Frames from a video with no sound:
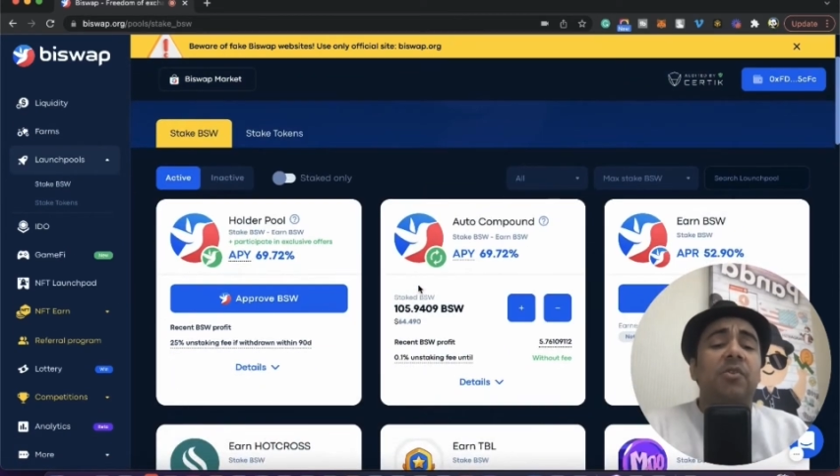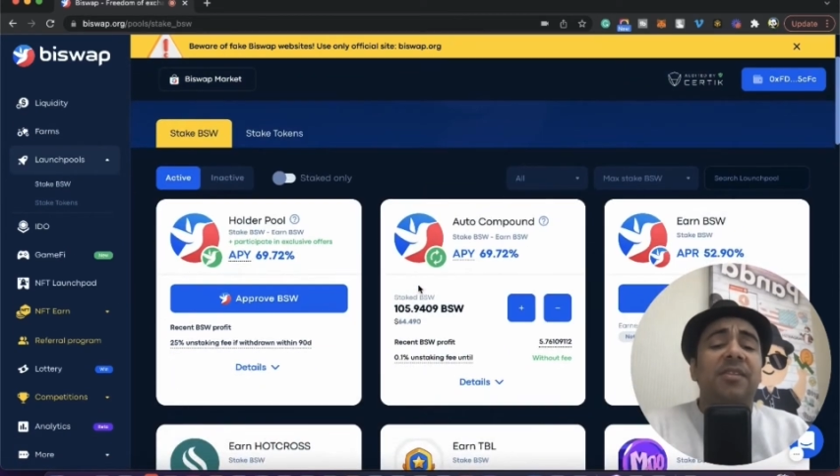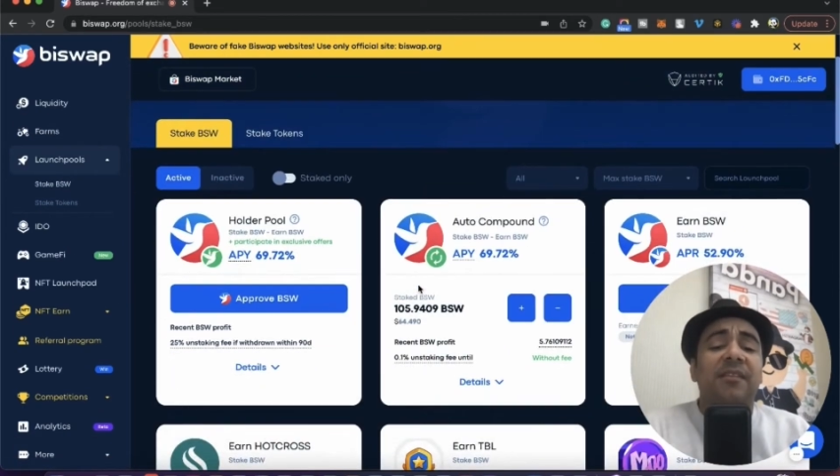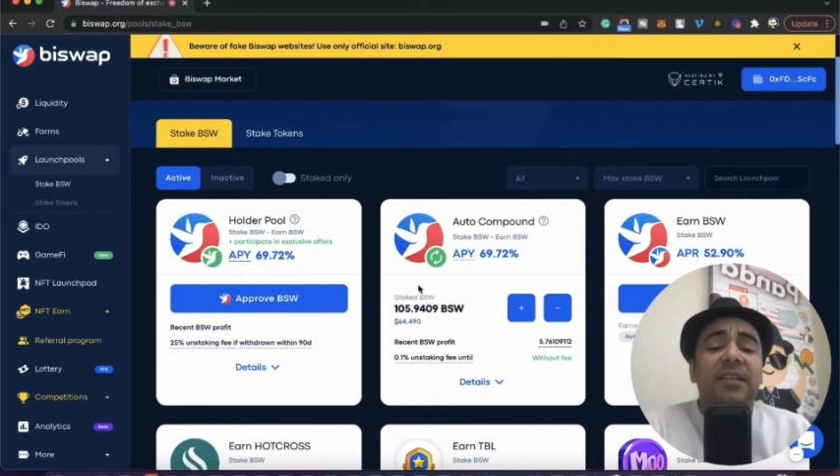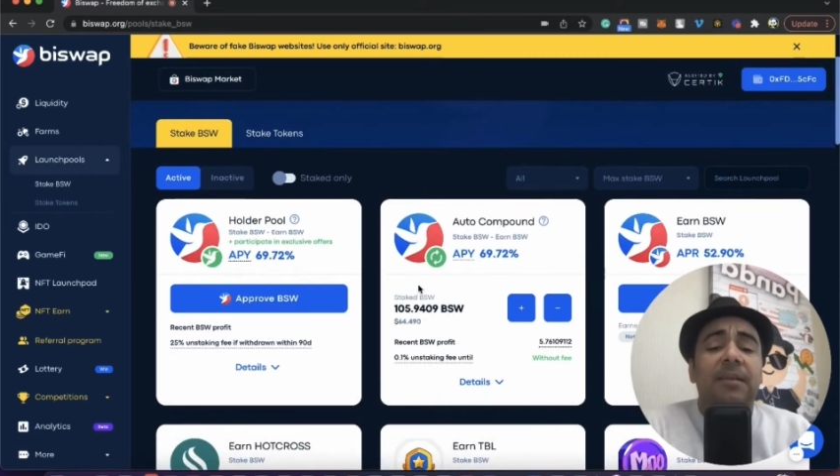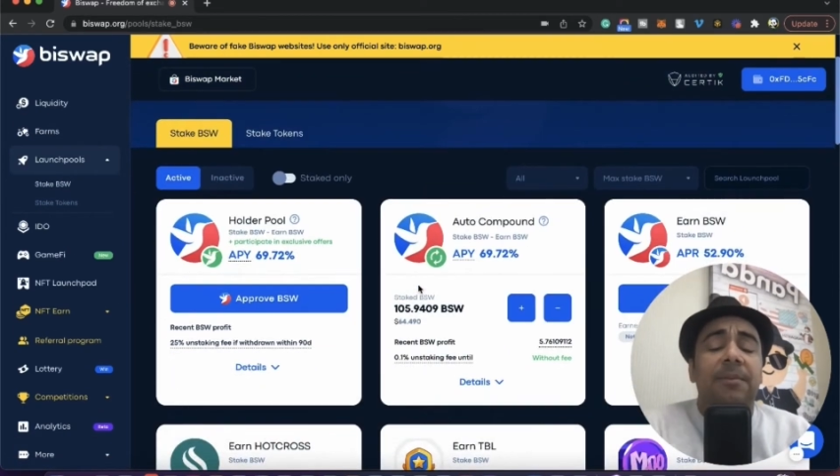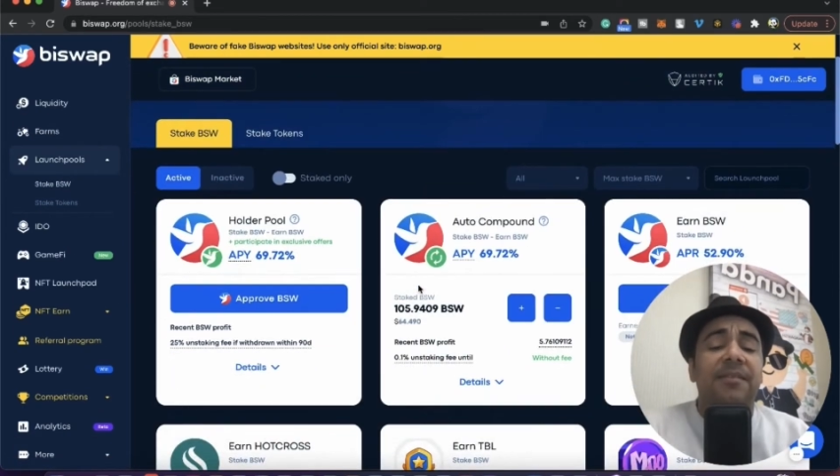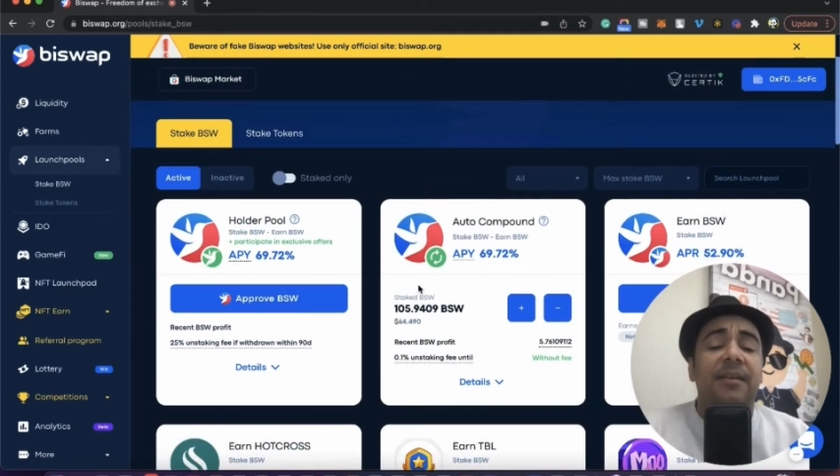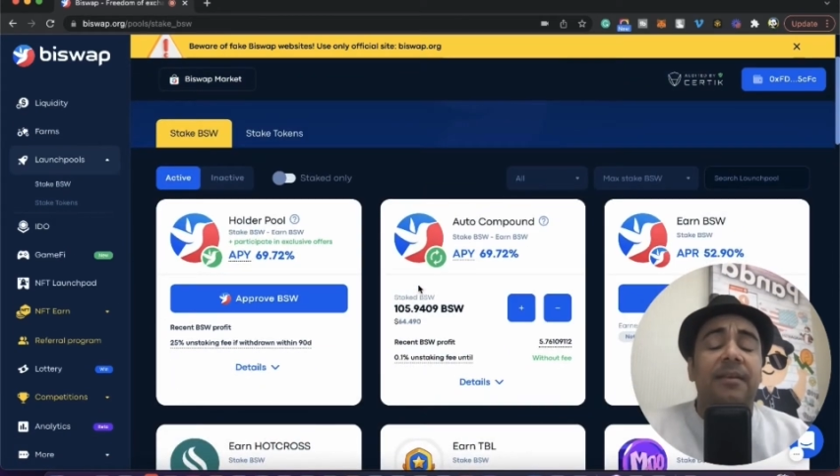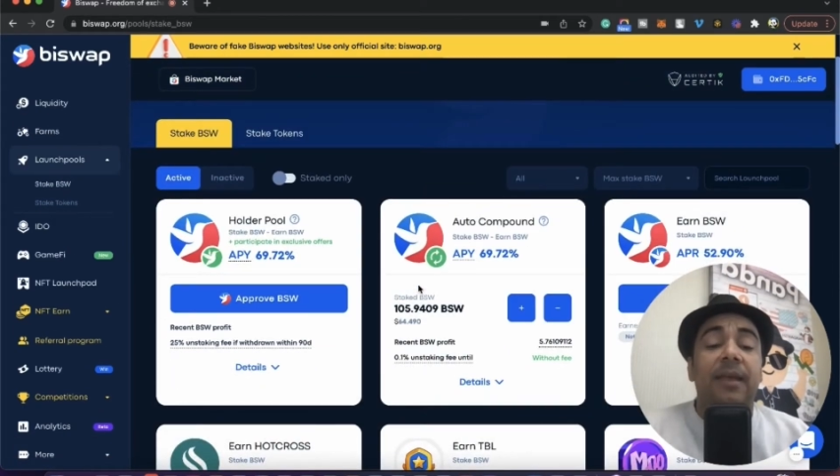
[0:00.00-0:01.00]

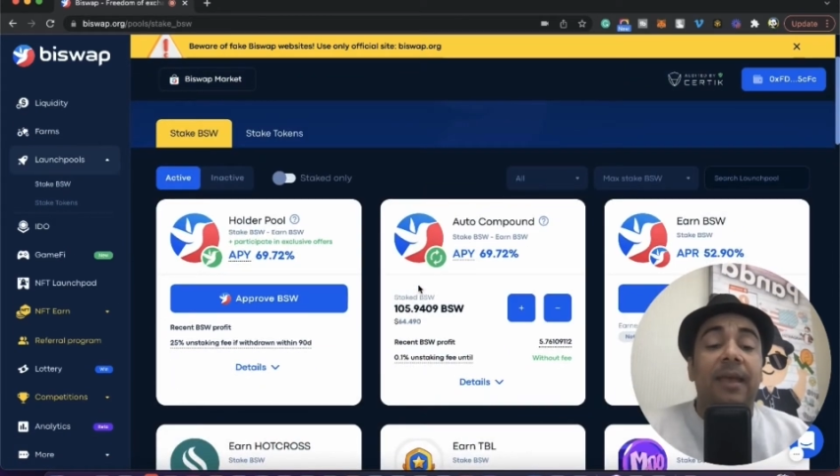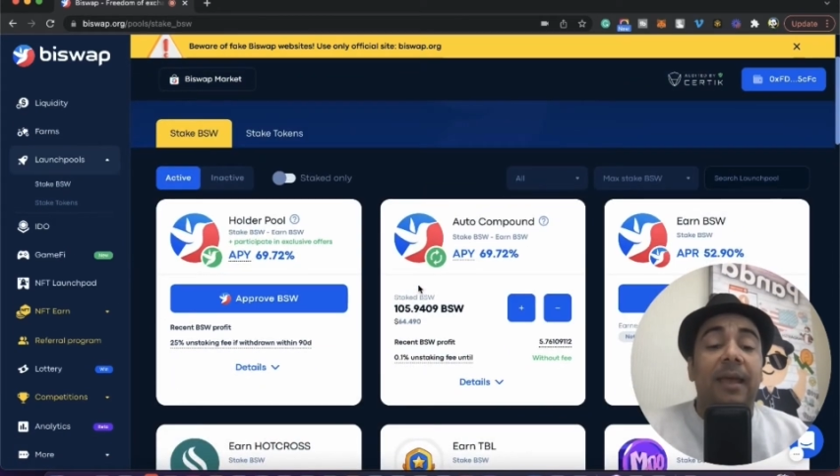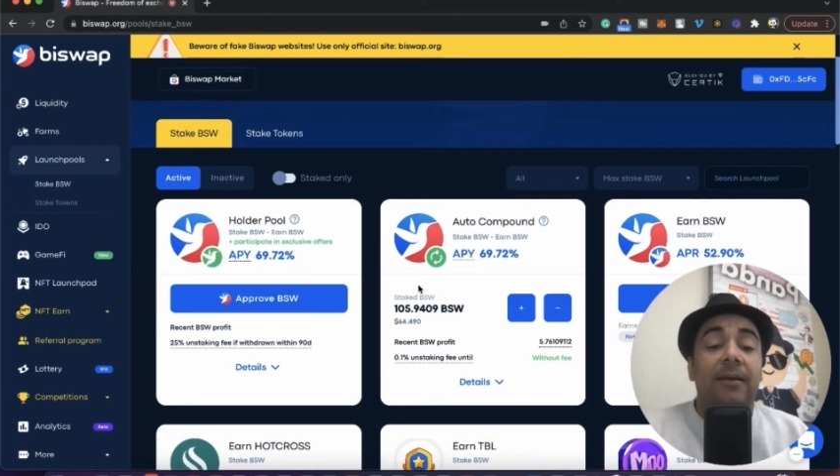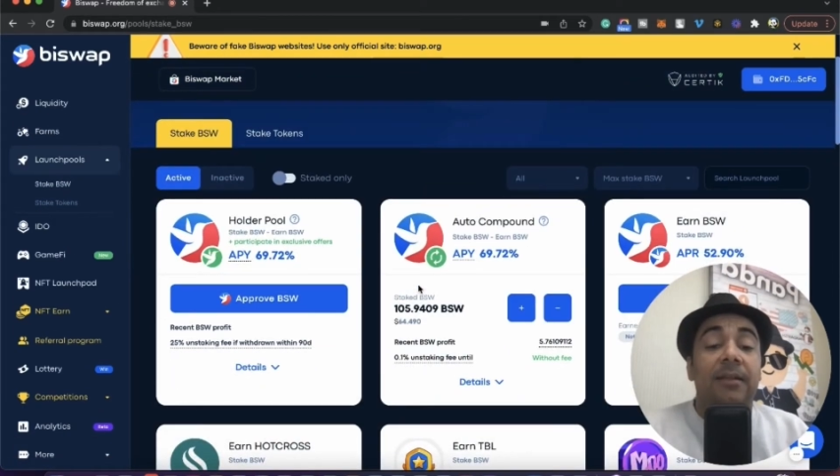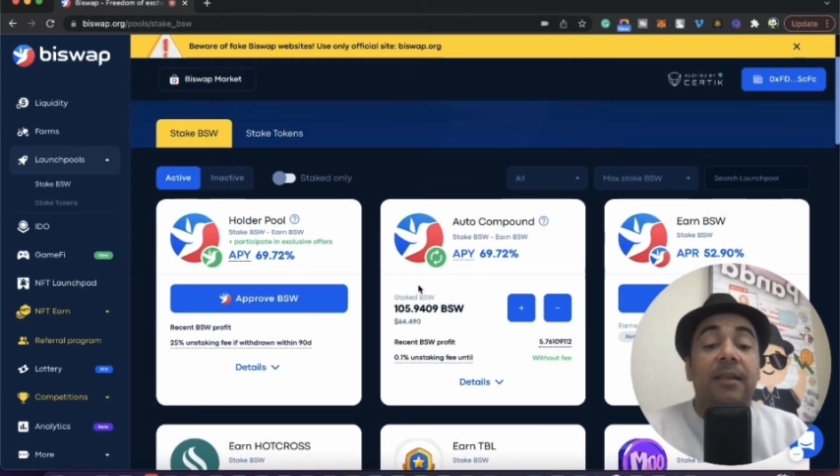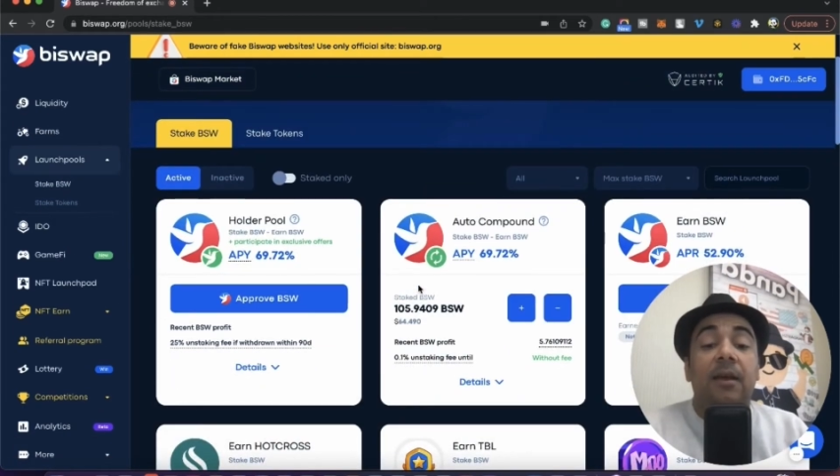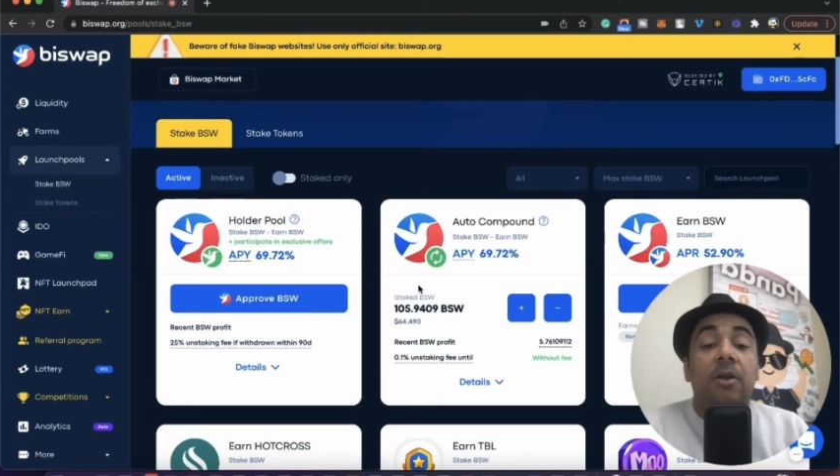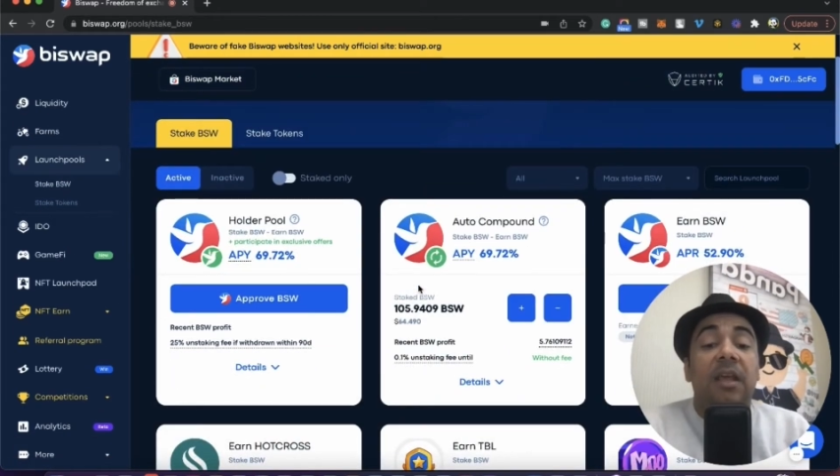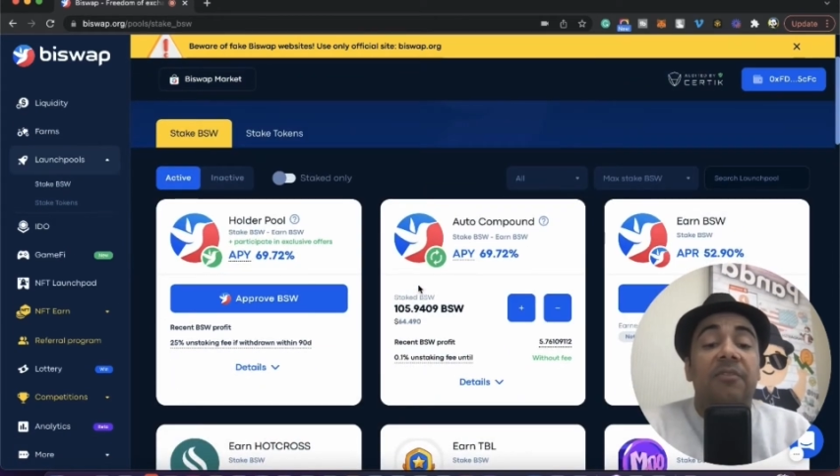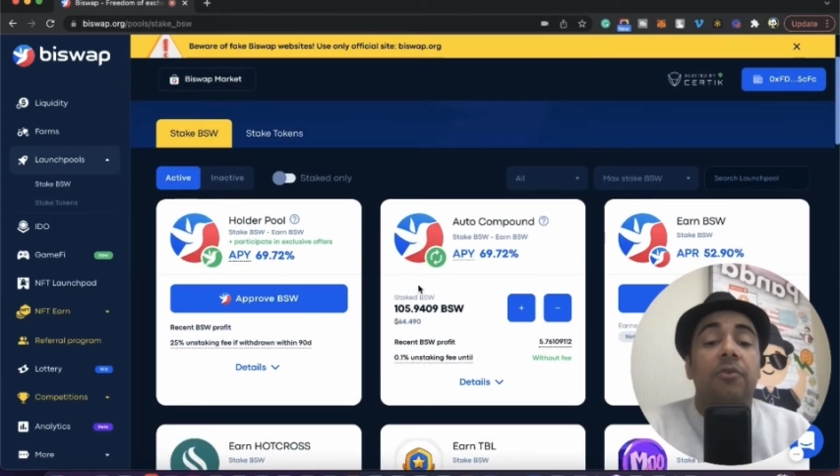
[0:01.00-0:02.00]
70%
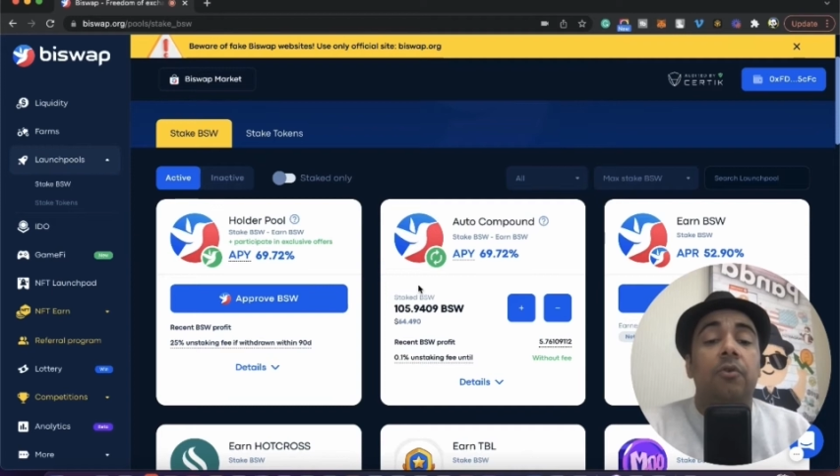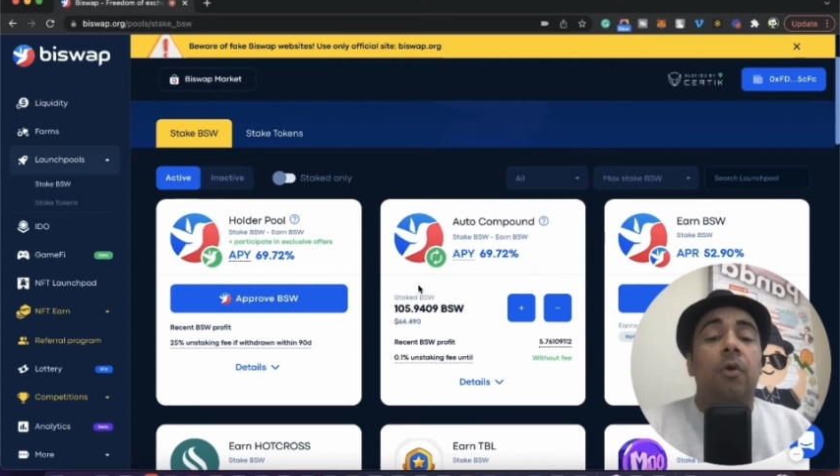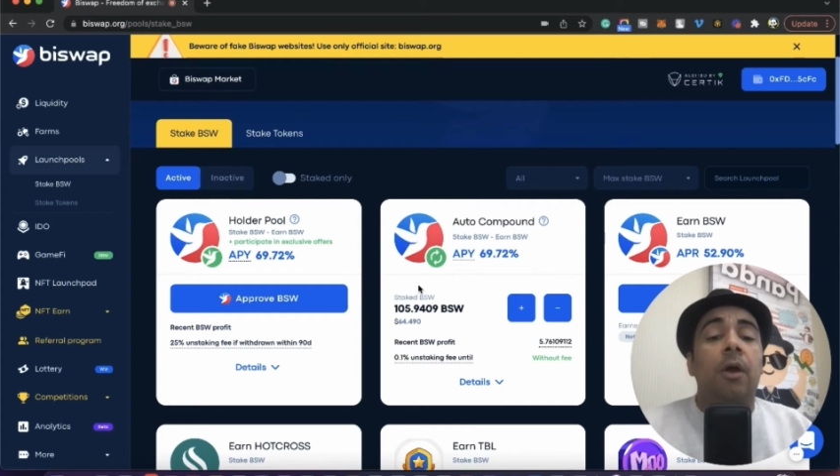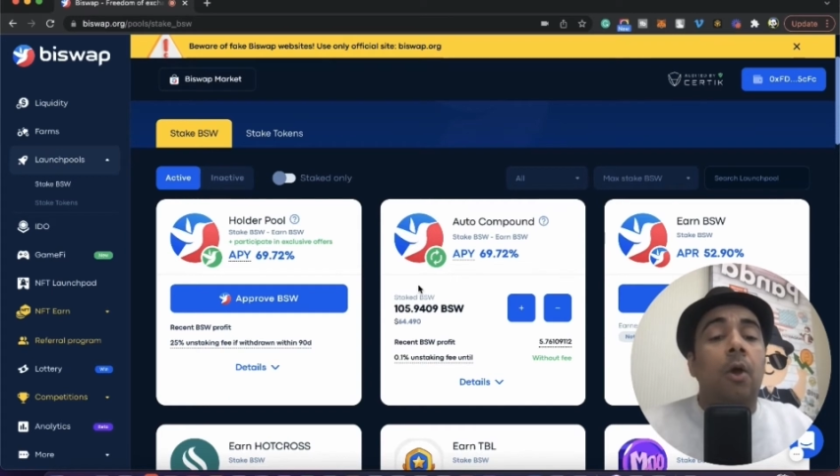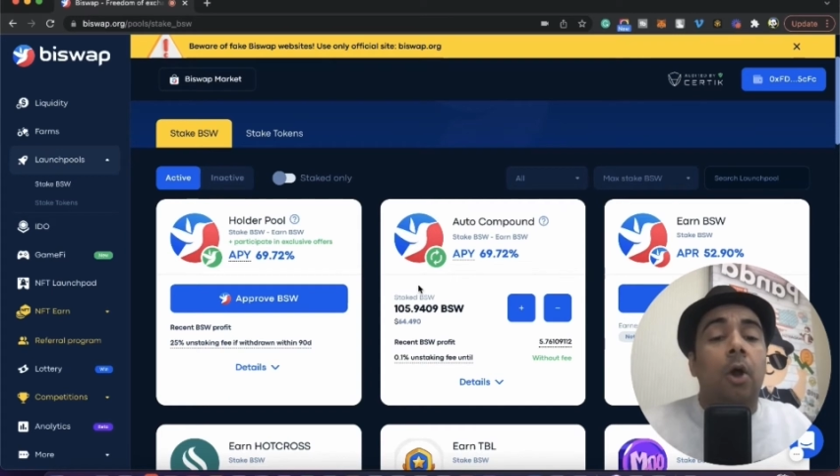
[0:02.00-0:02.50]
return if you